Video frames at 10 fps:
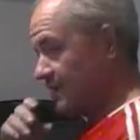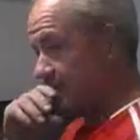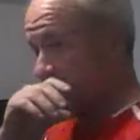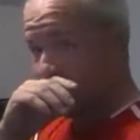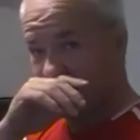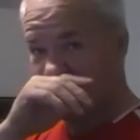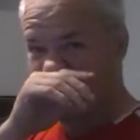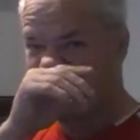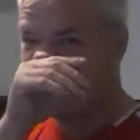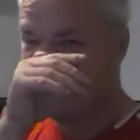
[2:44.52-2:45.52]
there's
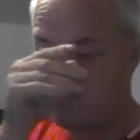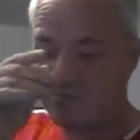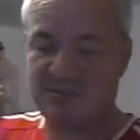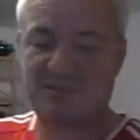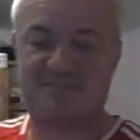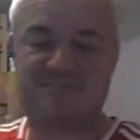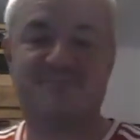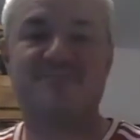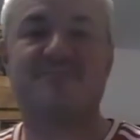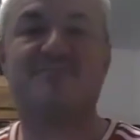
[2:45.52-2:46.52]
something to note,
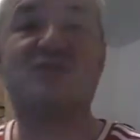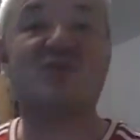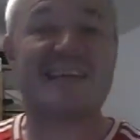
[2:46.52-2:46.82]
don't